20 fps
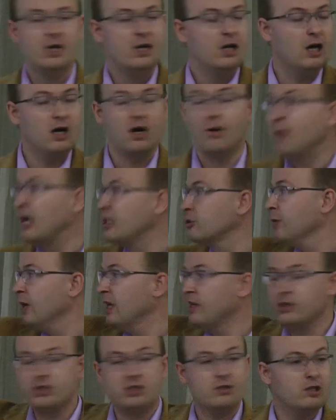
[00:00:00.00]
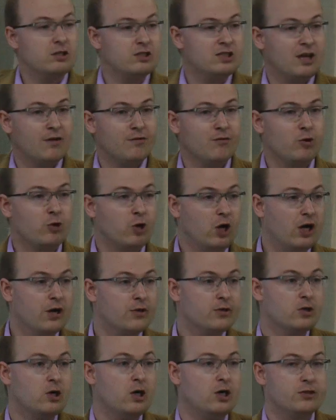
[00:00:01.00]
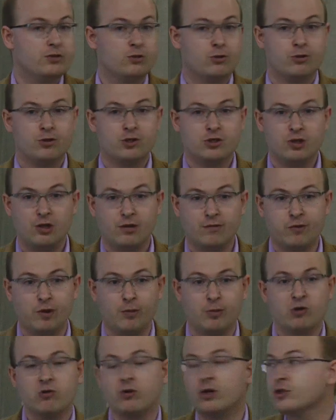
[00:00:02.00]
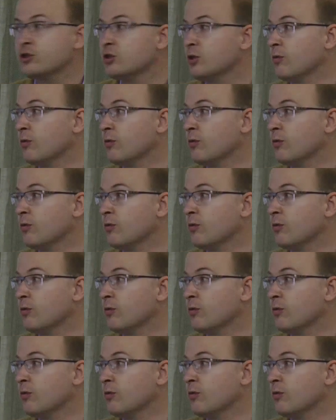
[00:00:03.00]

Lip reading: as well as several other authors from across the